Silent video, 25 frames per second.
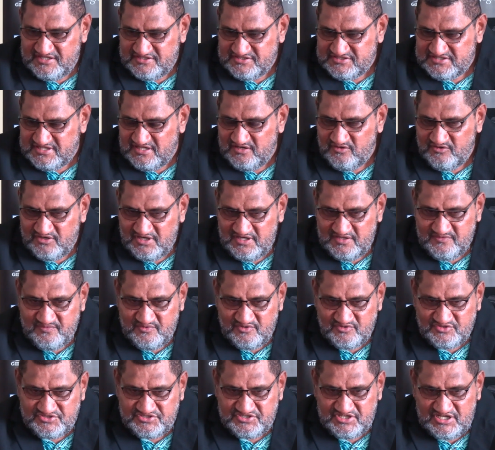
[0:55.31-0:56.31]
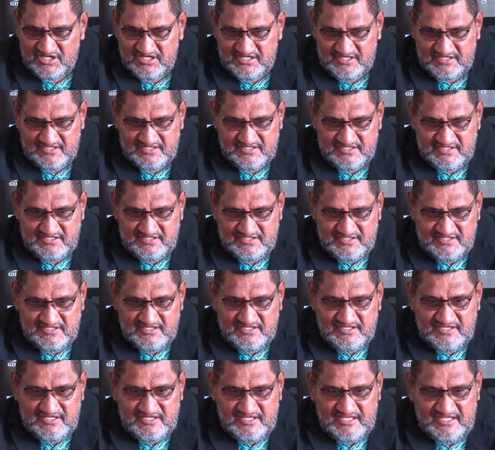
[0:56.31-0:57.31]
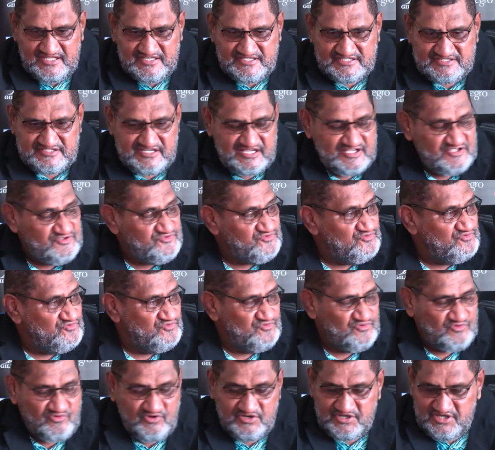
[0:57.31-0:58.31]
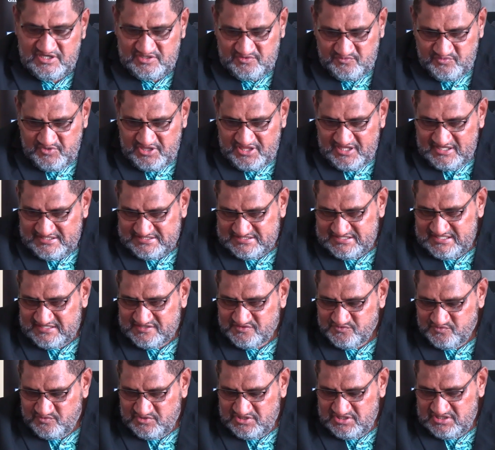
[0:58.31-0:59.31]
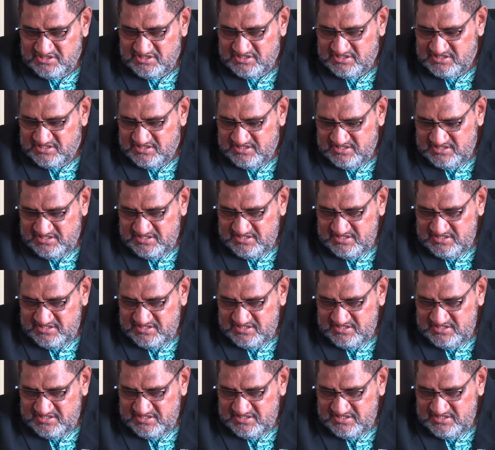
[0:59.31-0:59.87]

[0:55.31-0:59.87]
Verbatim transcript: He's still on leave in Australia and he's trying to connect with us as we